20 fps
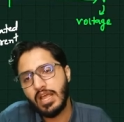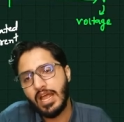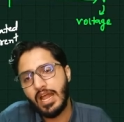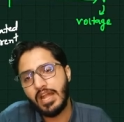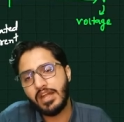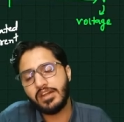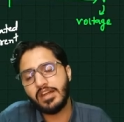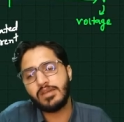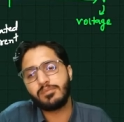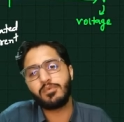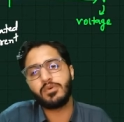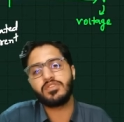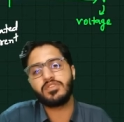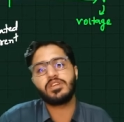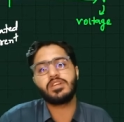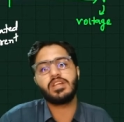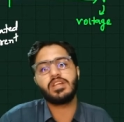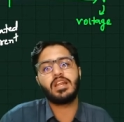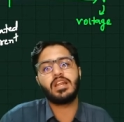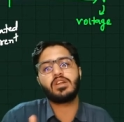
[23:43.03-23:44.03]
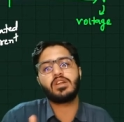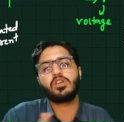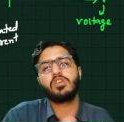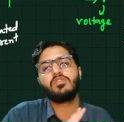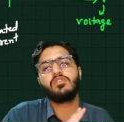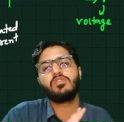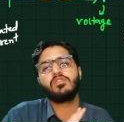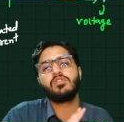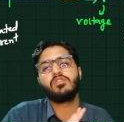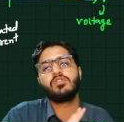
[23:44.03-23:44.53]
100% electron
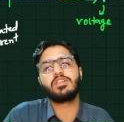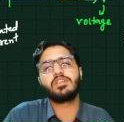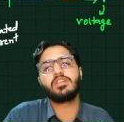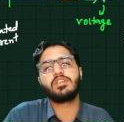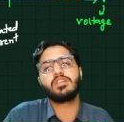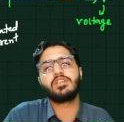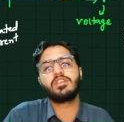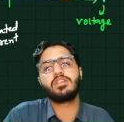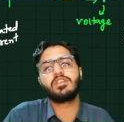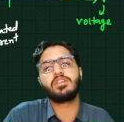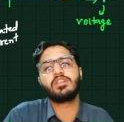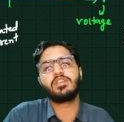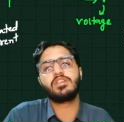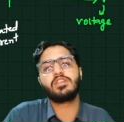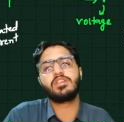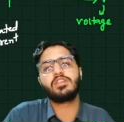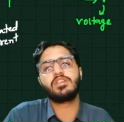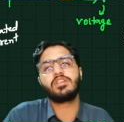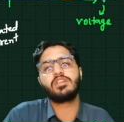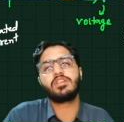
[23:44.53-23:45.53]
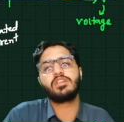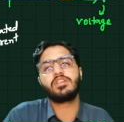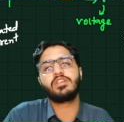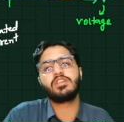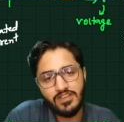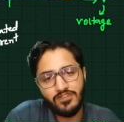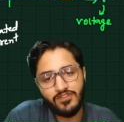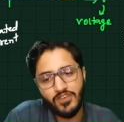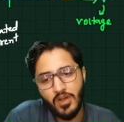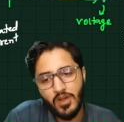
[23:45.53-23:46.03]
will reach here. You can
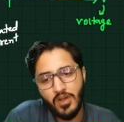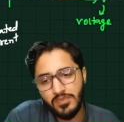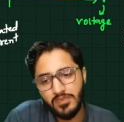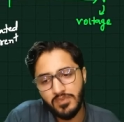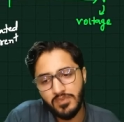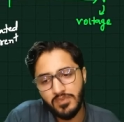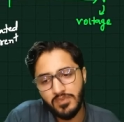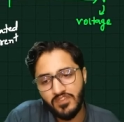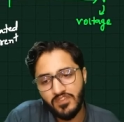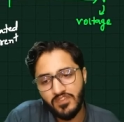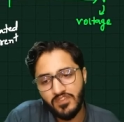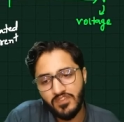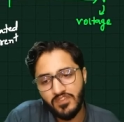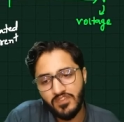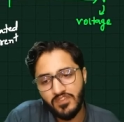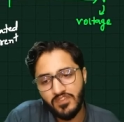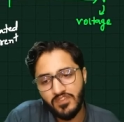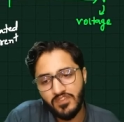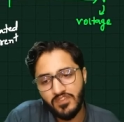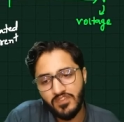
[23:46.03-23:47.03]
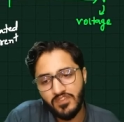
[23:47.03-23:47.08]
see from the figure only.